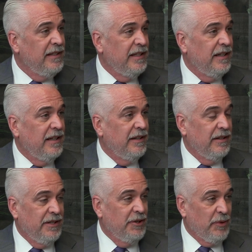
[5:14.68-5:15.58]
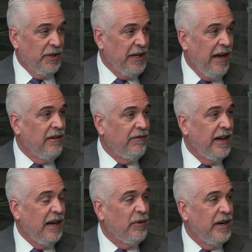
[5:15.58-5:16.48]
to, to drill down and
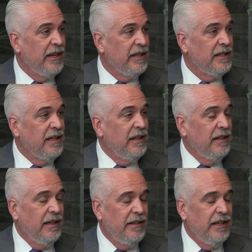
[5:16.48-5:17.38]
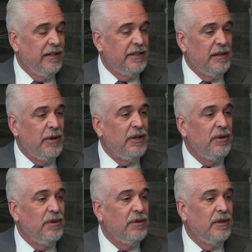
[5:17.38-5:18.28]
find out what it is. And then somebody
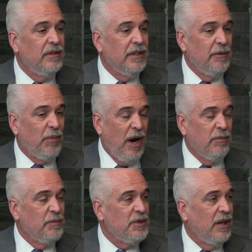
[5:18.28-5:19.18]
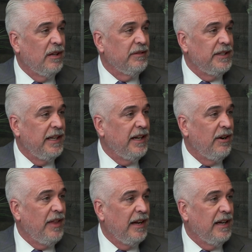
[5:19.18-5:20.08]
who can problem solve and take
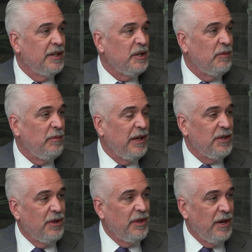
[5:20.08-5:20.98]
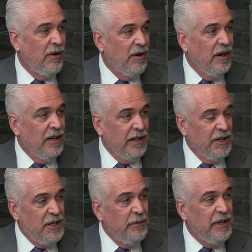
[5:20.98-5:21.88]
care of that customer, make sure that they're
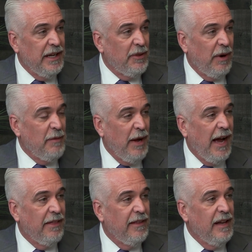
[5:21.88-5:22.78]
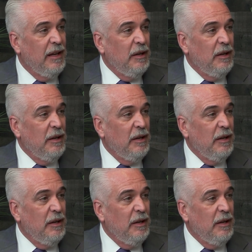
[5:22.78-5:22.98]
continuing down the right path.